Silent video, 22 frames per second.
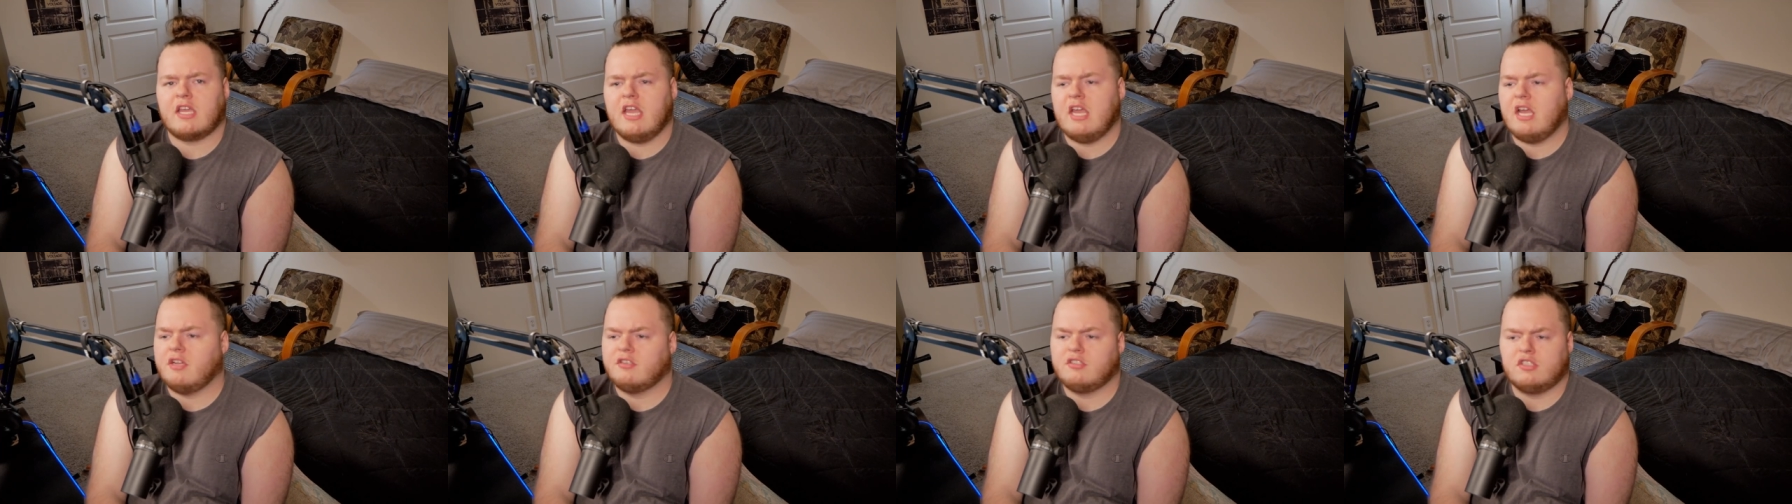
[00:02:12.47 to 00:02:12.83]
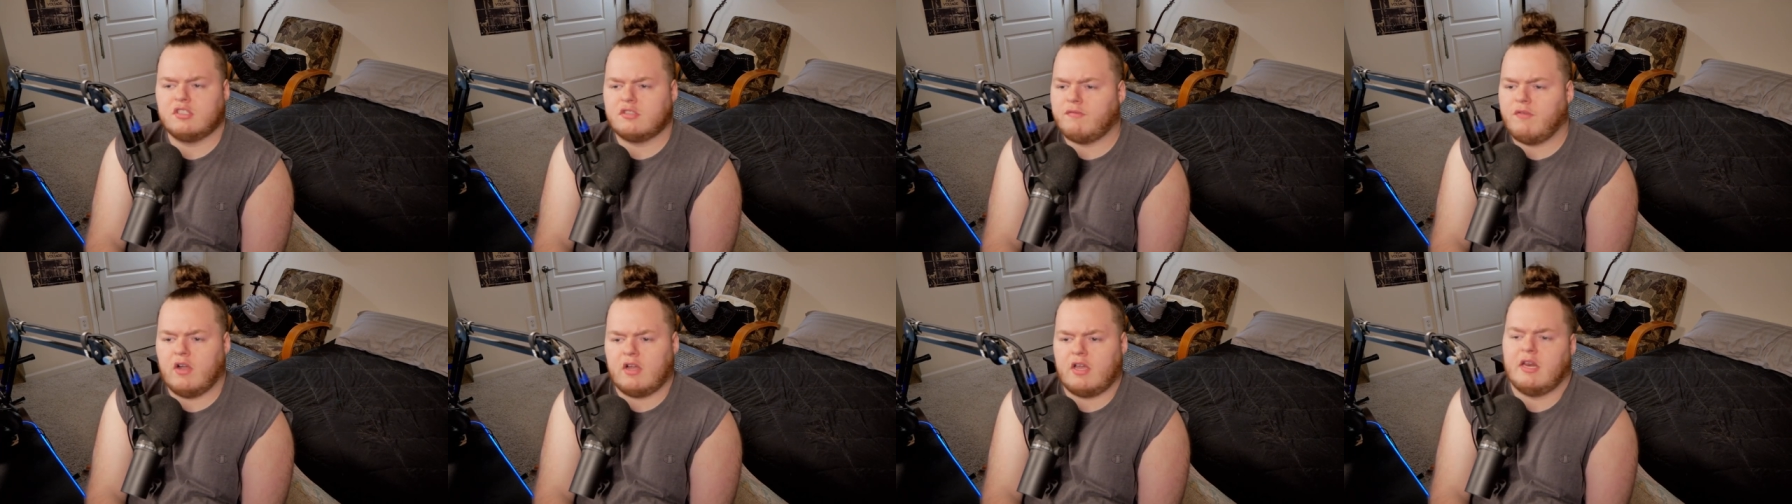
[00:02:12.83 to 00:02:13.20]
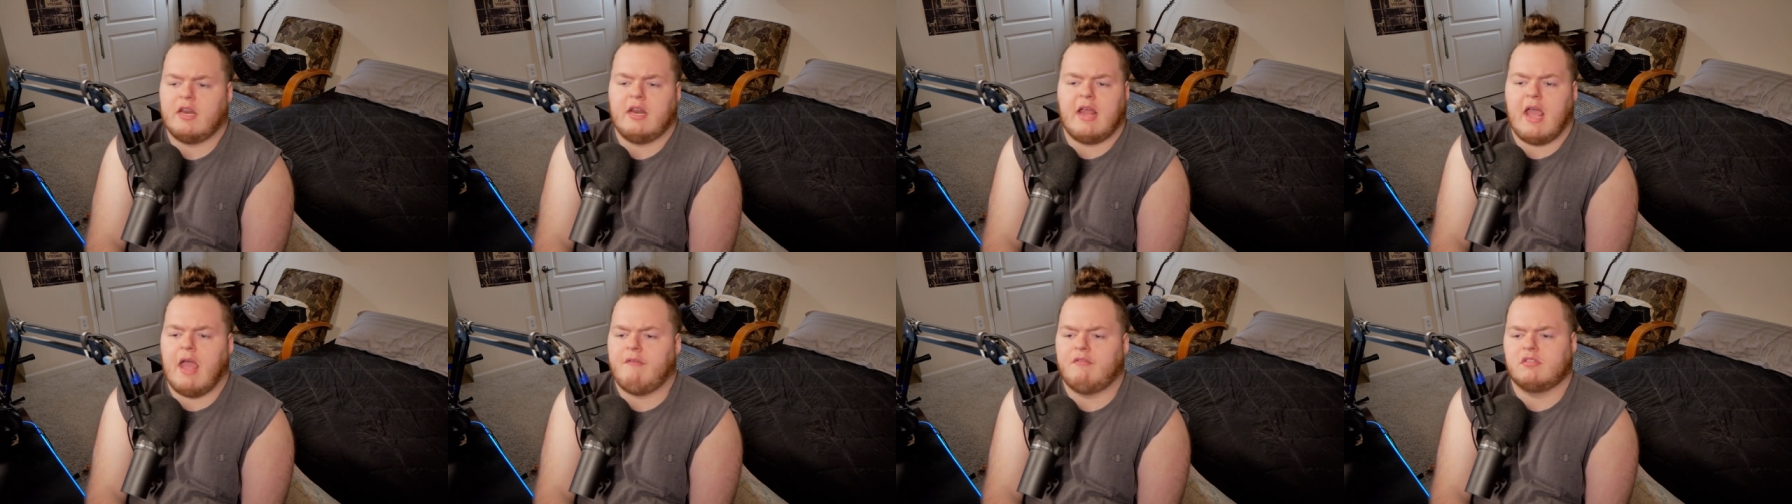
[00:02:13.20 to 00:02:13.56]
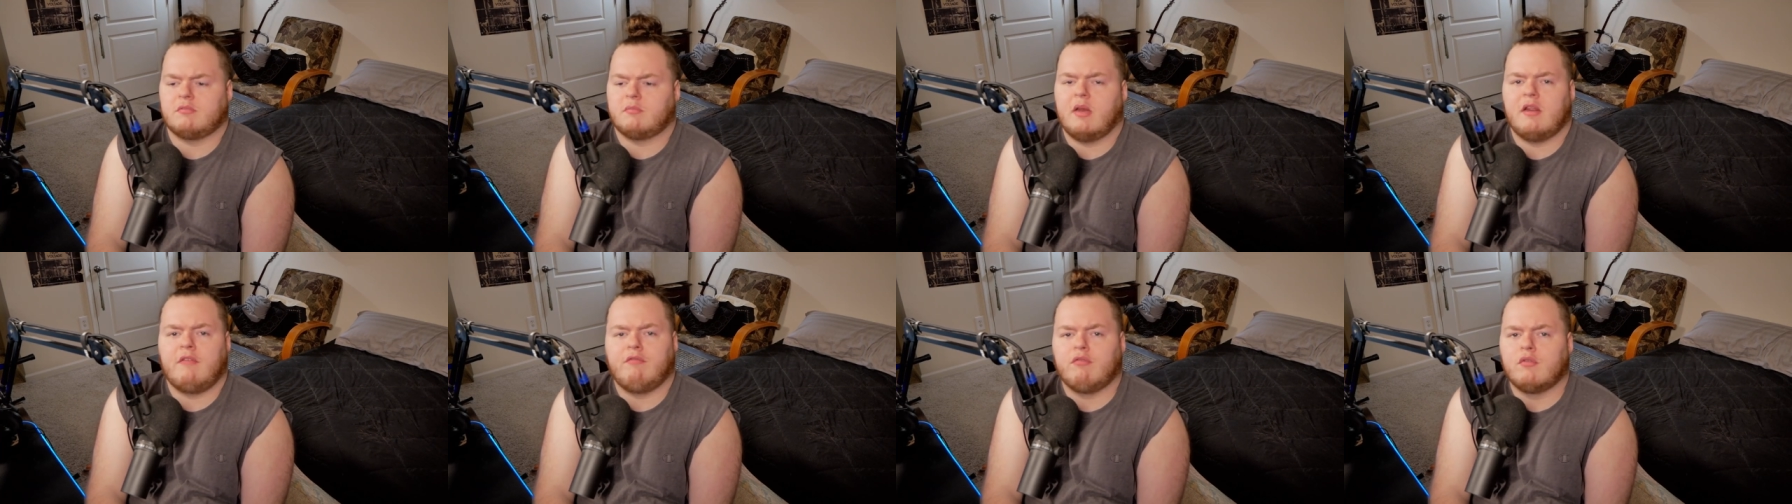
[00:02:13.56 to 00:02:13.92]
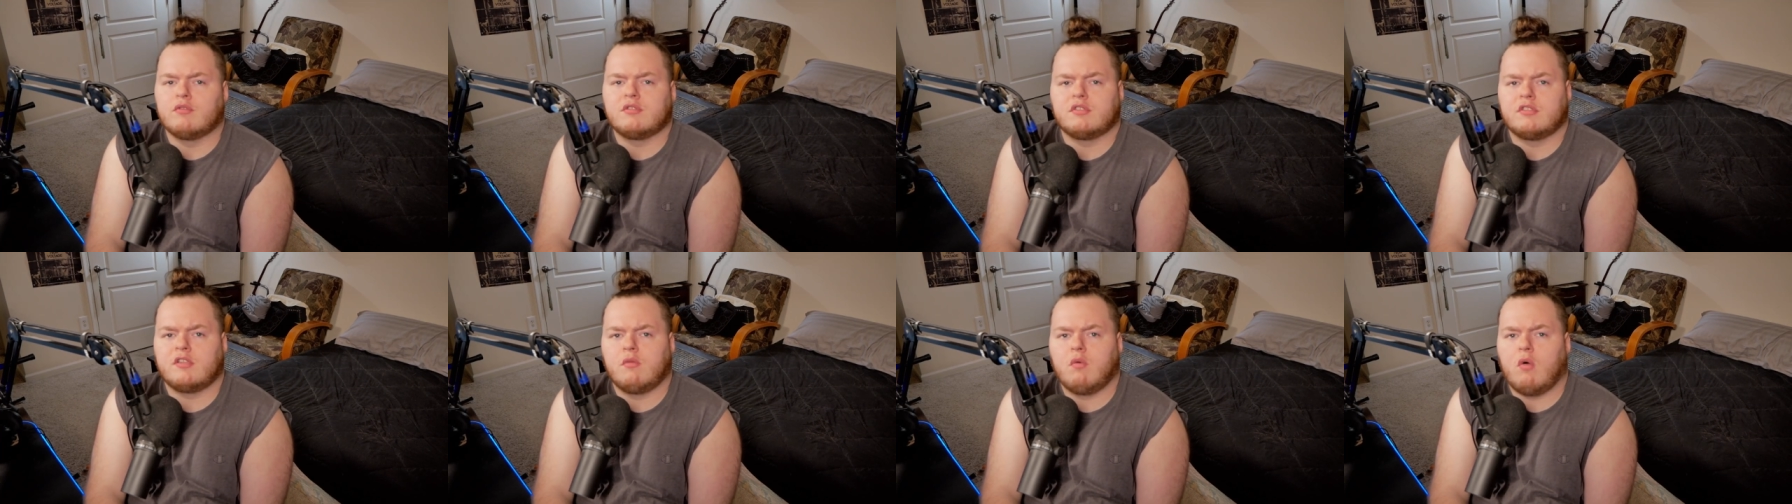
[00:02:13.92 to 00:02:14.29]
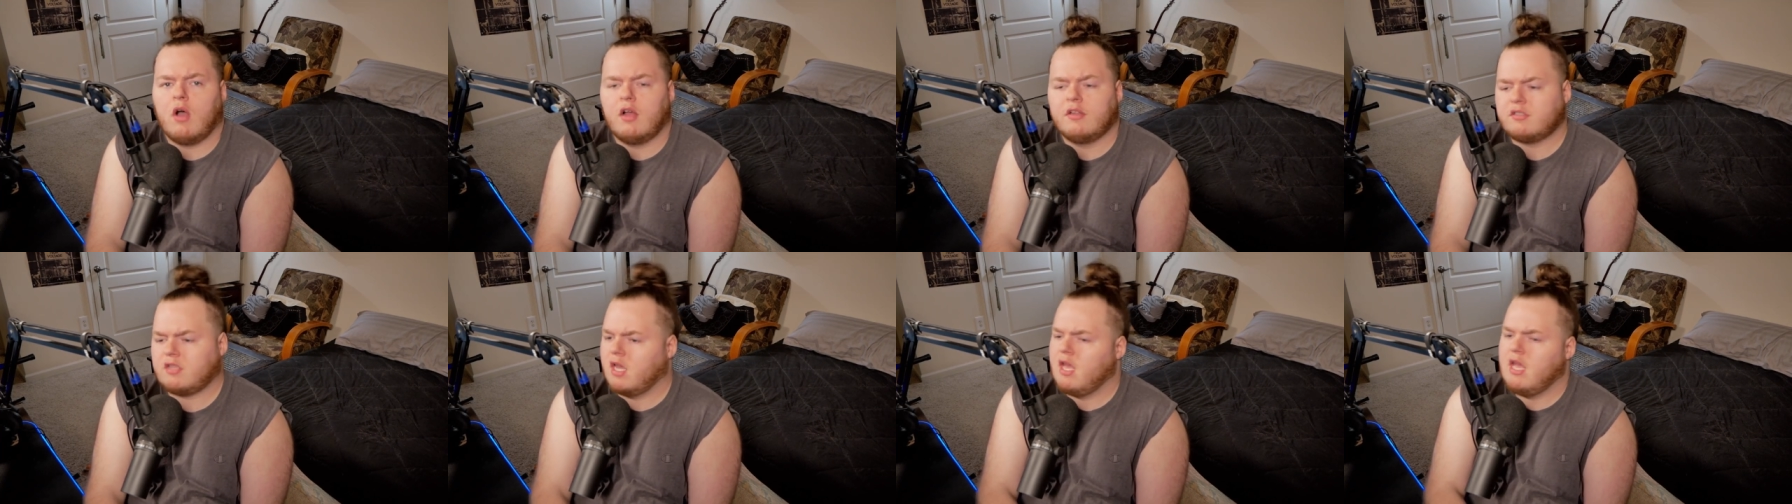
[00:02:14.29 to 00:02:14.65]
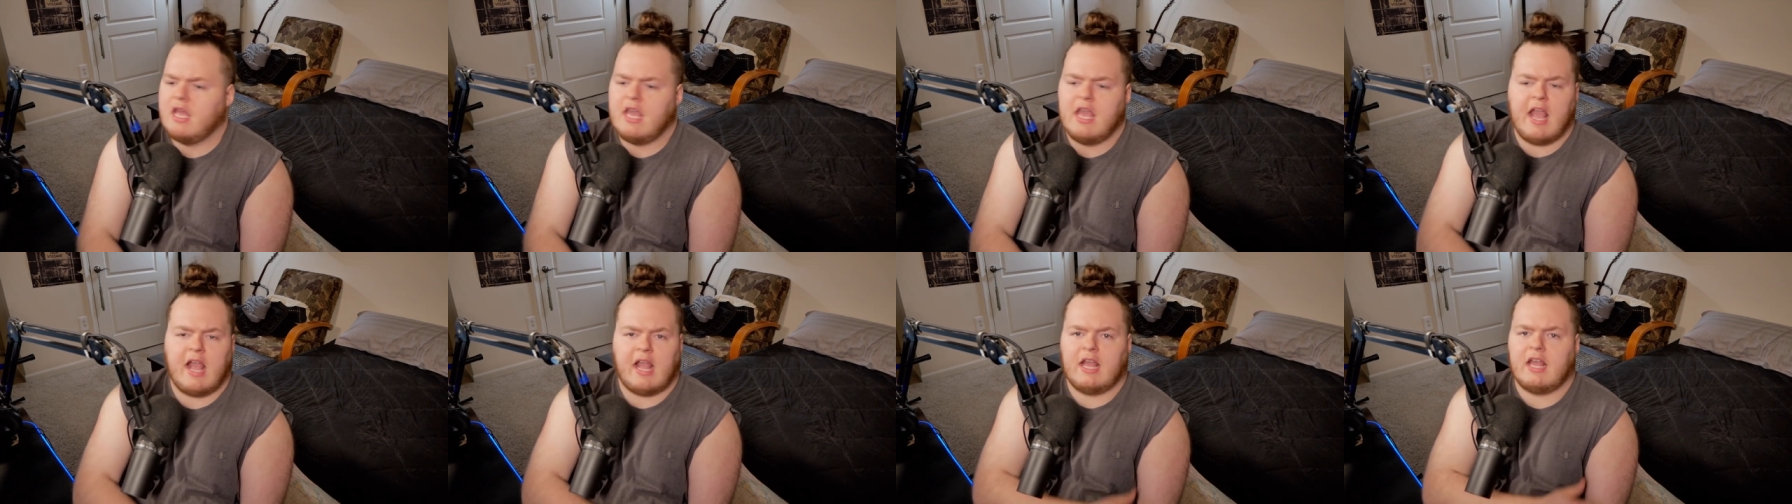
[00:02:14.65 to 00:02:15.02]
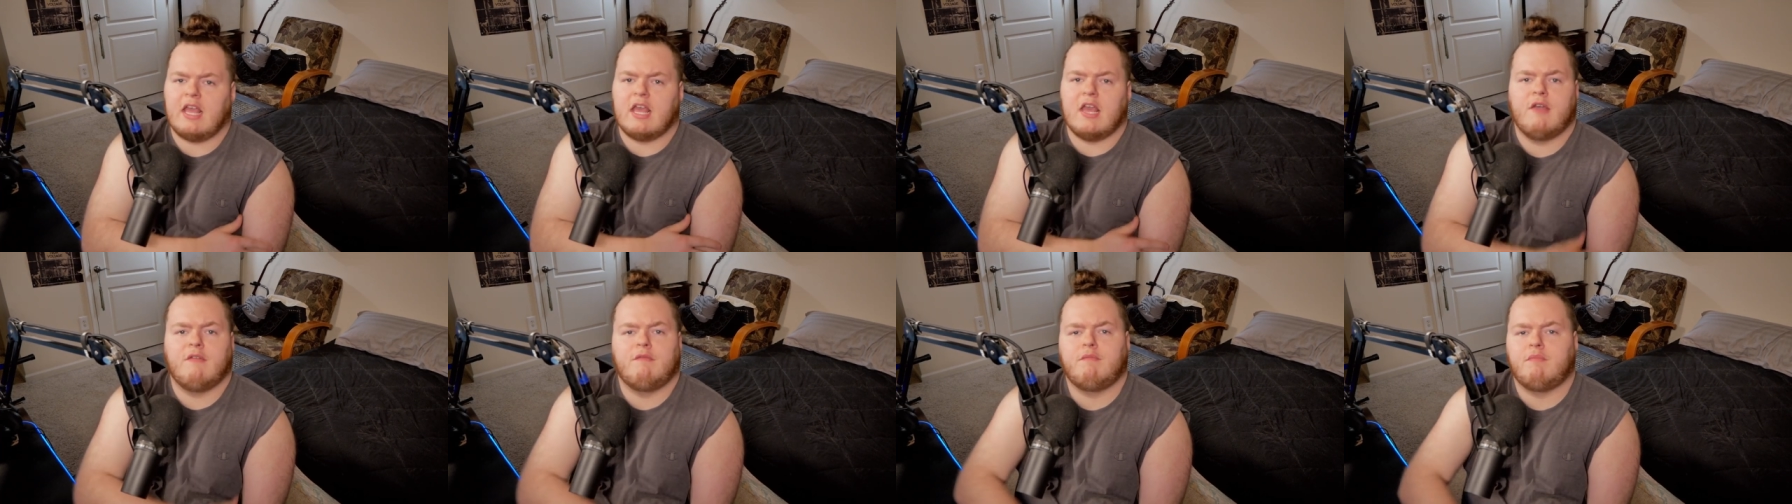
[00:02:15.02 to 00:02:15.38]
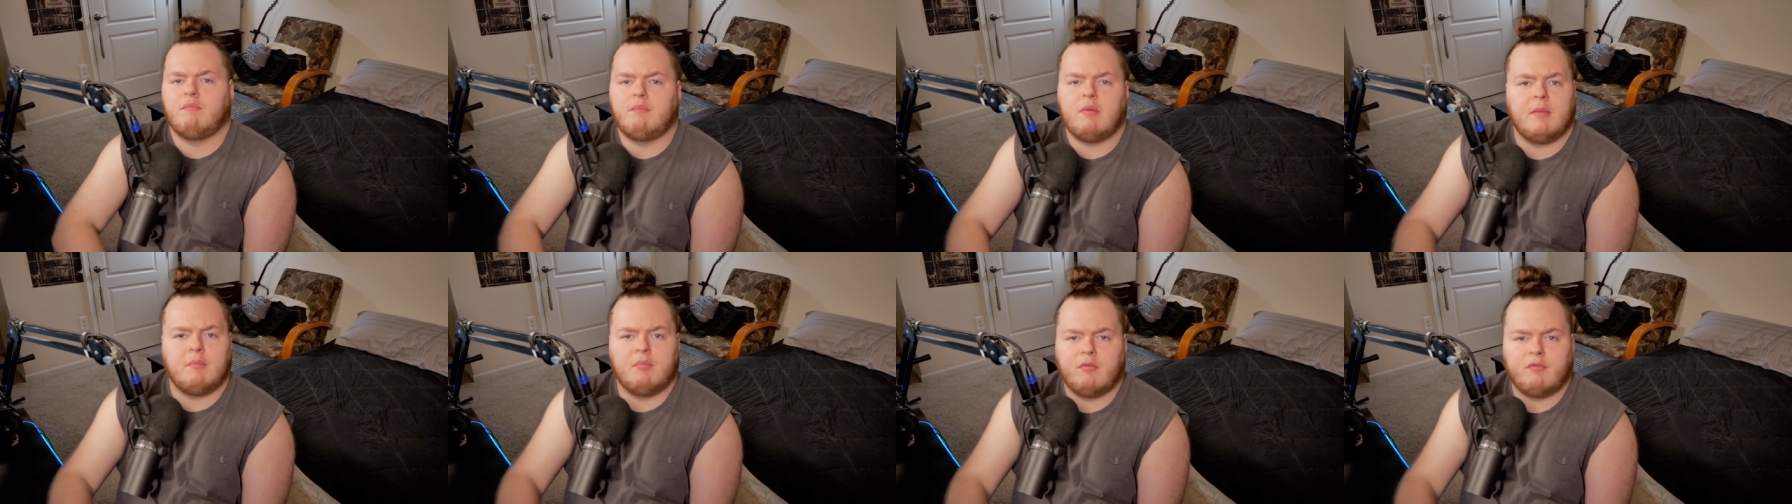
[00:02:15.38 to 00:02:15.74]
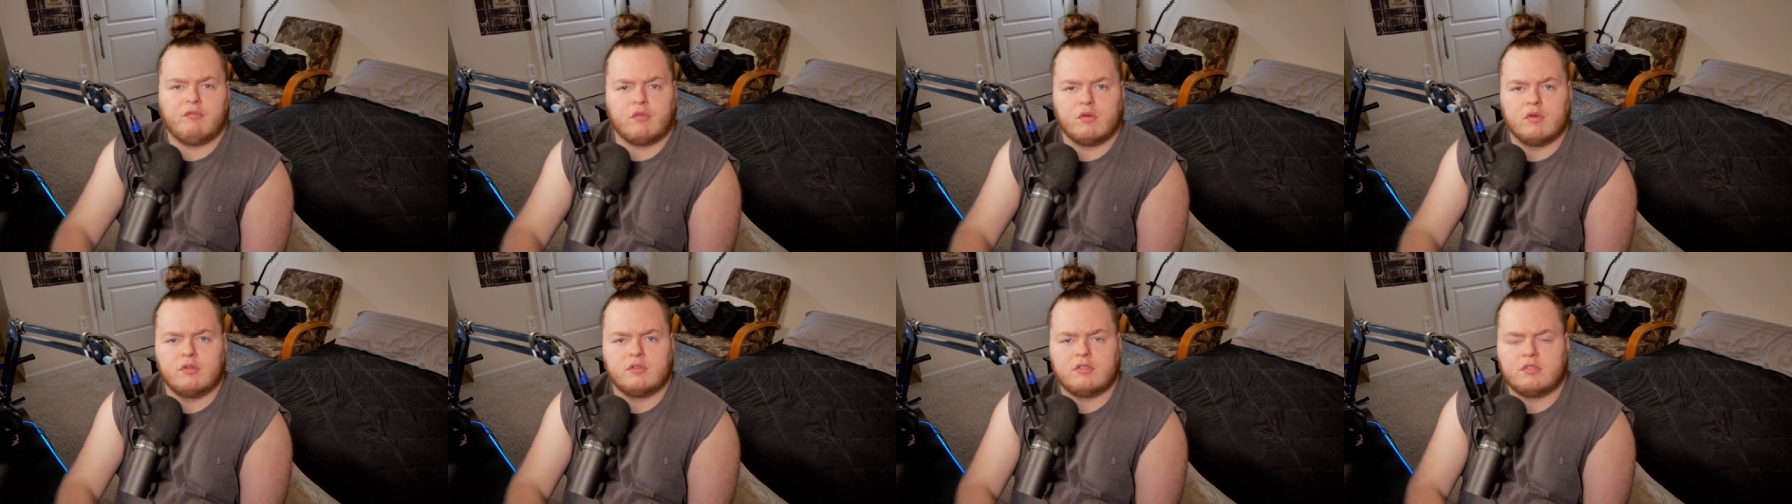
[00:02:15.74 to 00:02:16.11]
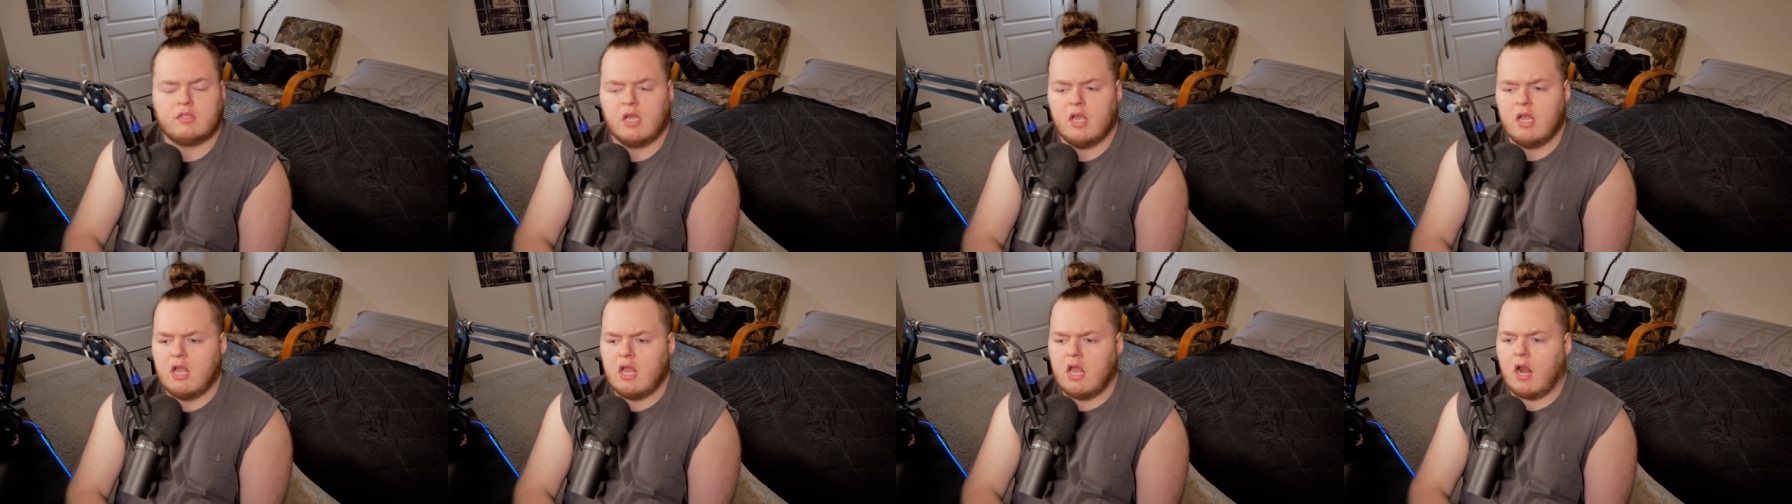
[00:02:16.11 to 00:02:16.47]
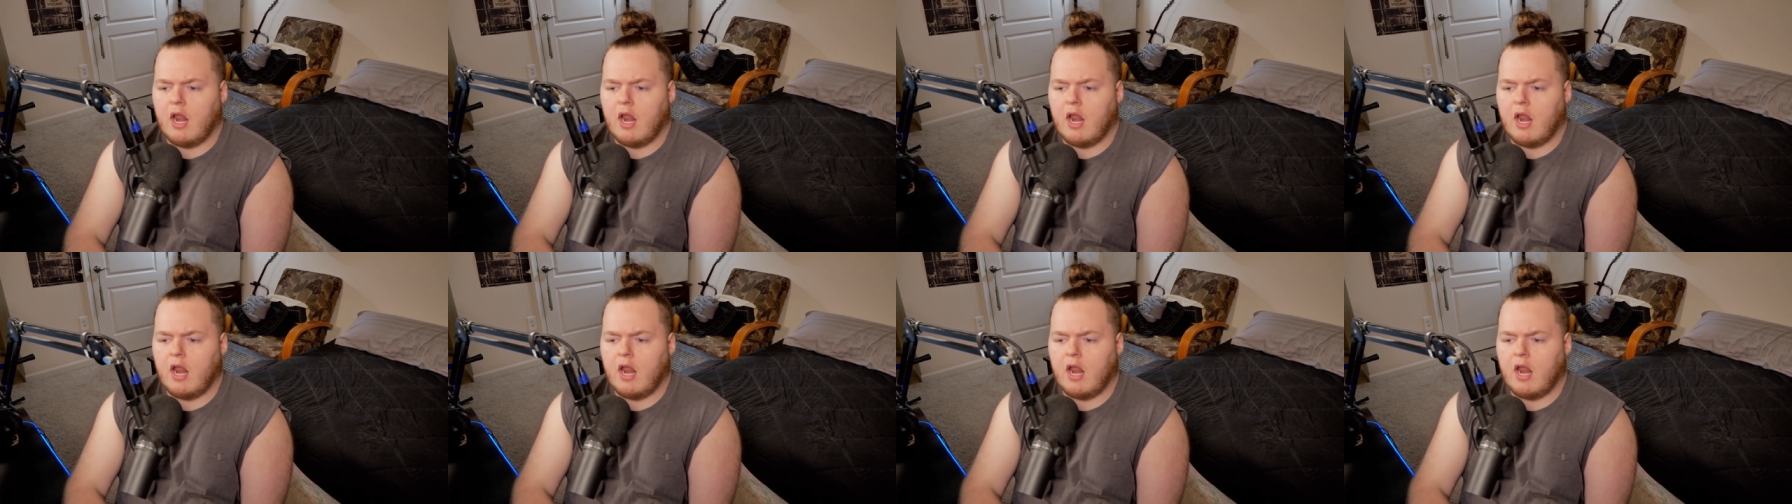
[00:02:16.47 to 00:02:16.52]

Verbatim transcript: Like, he can just fucking have as many fruits as he wants. He can give people fruits.